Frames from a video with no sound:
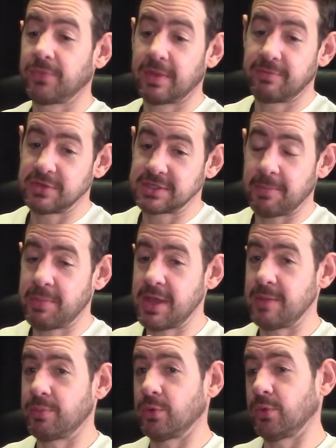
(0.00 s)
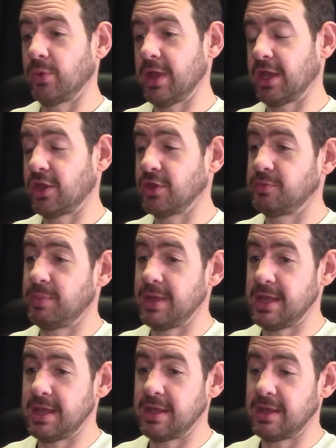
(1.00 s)
for some people, it could
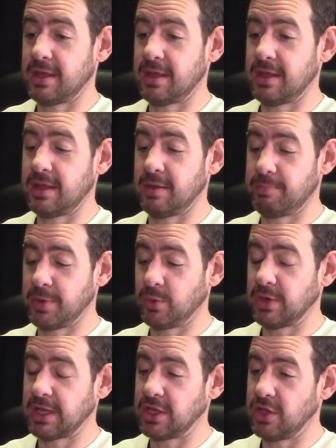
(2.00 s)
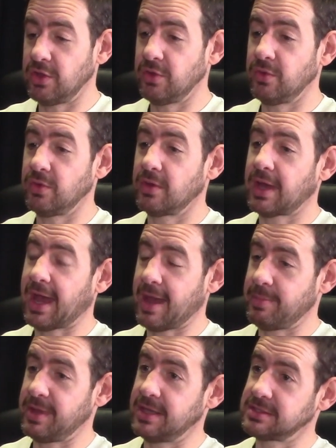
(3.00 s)
be building new
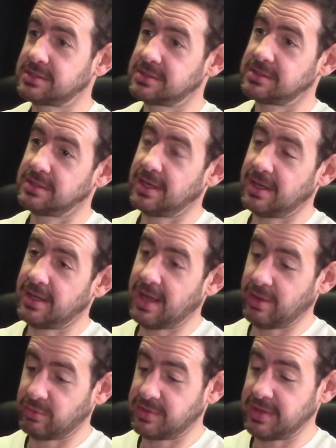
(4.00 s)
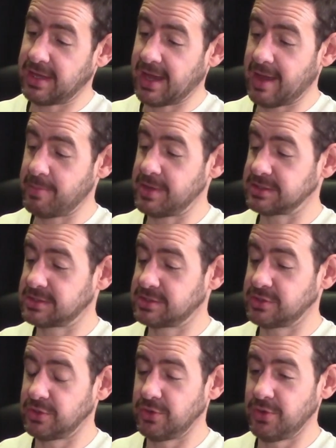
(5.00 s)
habits, healthier habits
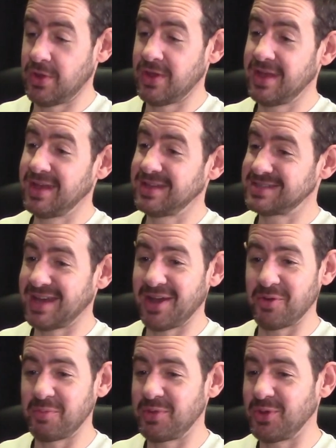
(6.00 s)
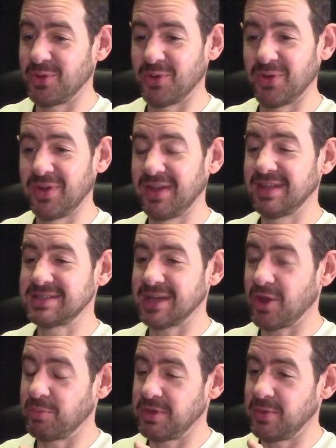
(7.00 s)
to help you
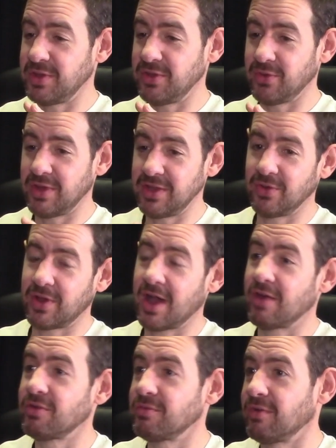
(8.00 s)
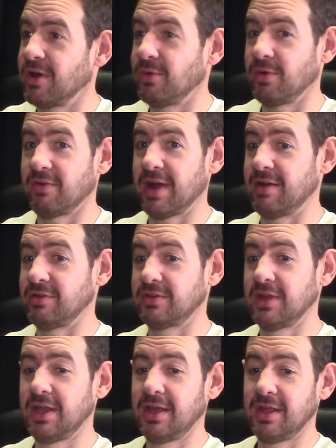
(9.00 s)
in your current role
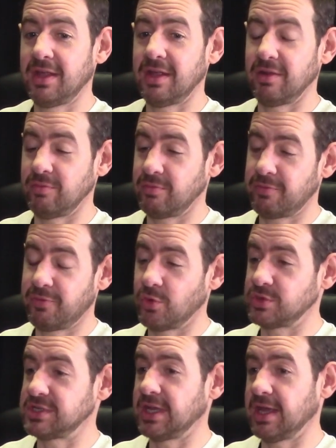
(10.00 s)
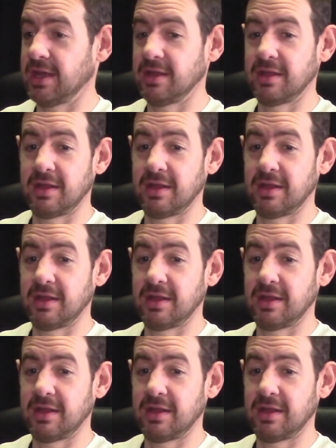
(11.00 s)
around forging a